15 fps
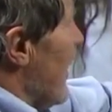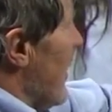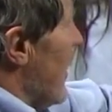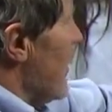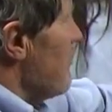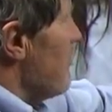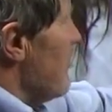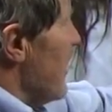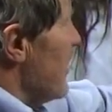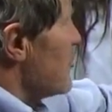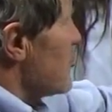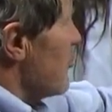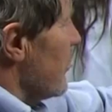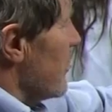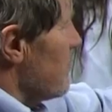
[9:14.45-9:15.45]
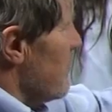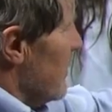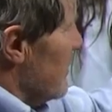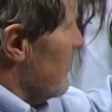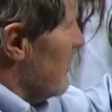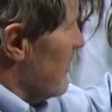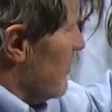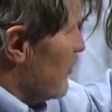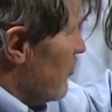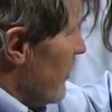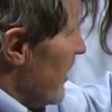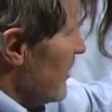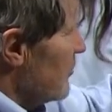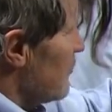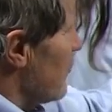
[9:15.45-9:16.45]
and measure it,
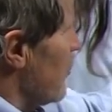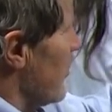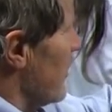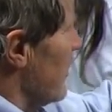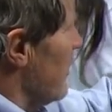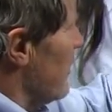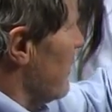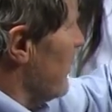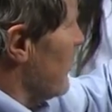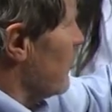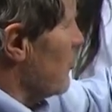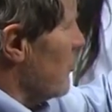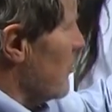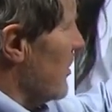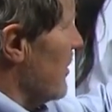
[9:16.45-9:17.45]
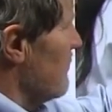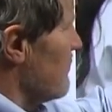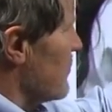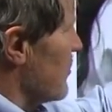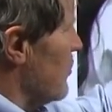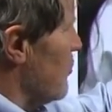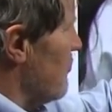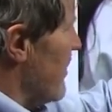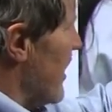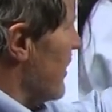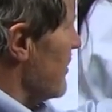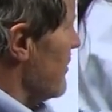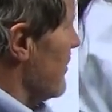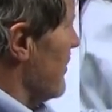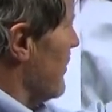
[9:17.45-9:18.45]
transfer it into a
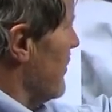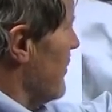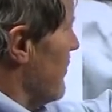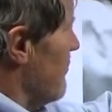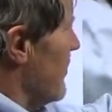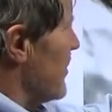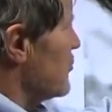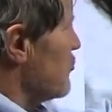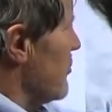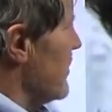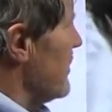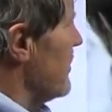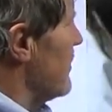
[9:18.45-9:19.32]
cuvette, measure it